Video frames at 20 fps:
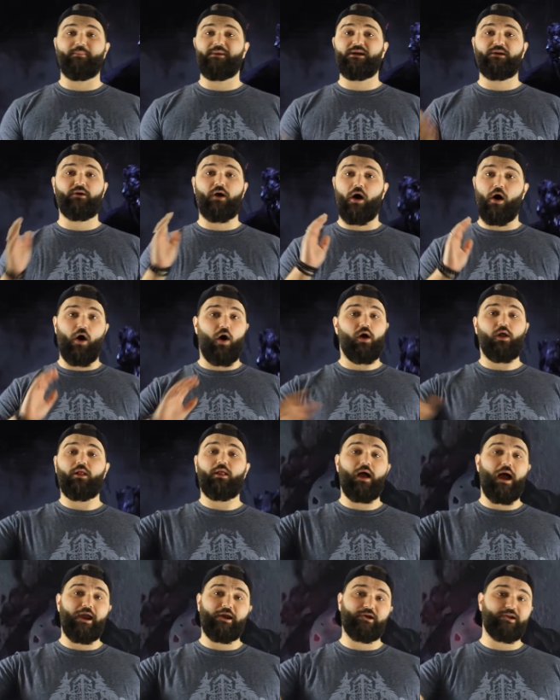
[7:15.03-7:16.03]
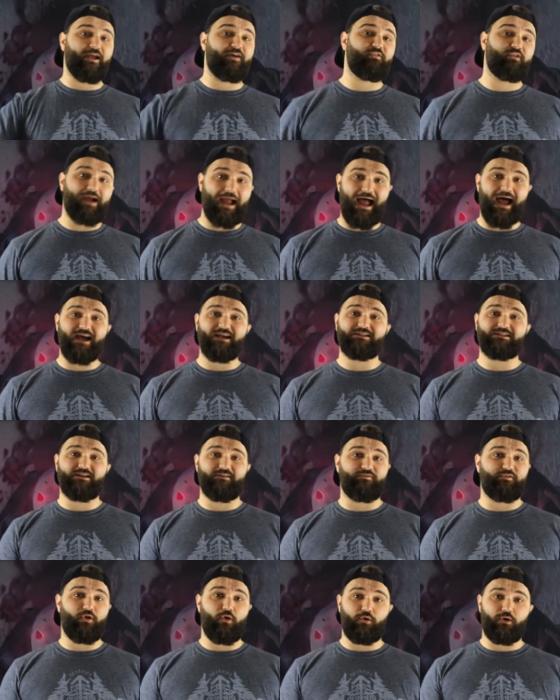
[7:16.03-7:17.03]
mean, all I could ever ask
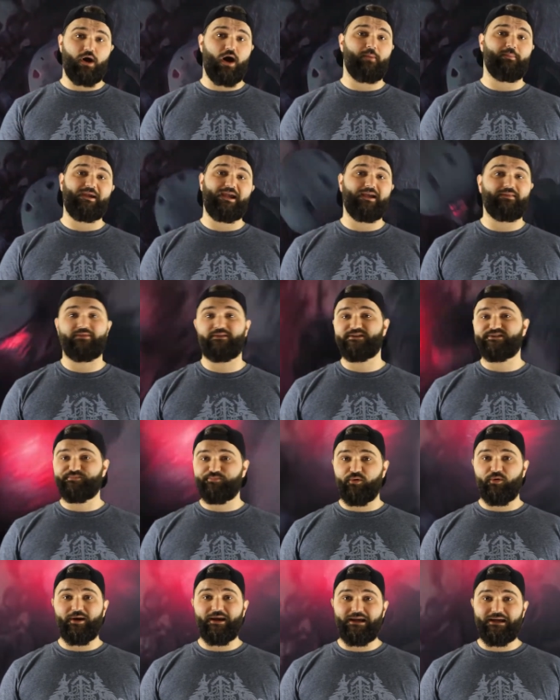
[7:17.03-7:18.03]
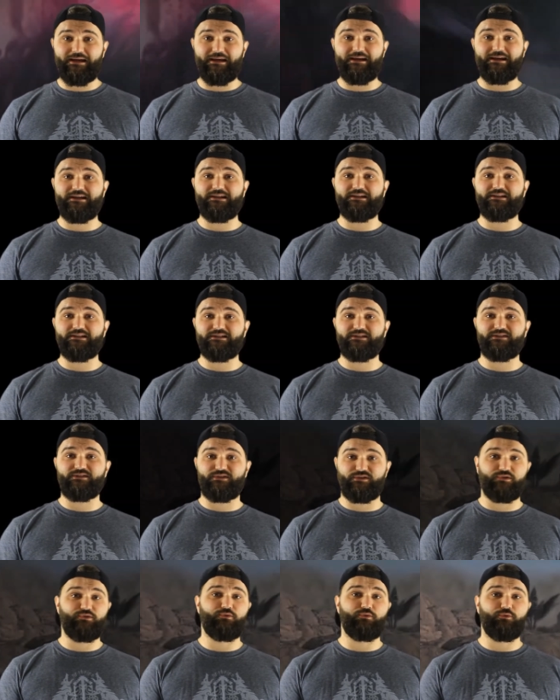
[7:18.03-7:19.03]
of Konami at this point is
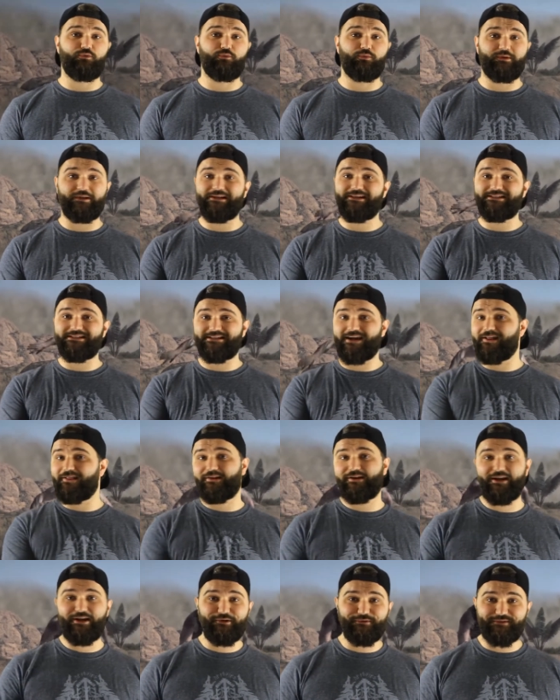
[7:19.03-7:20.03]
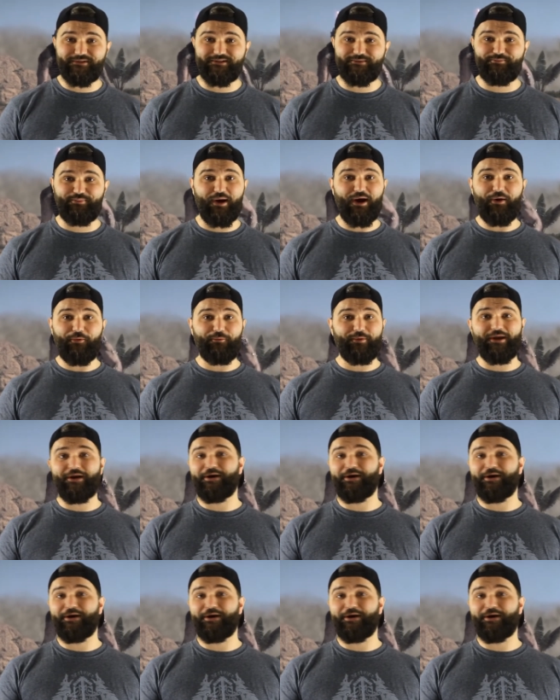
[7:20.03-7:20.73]
to release Silent Hills, but we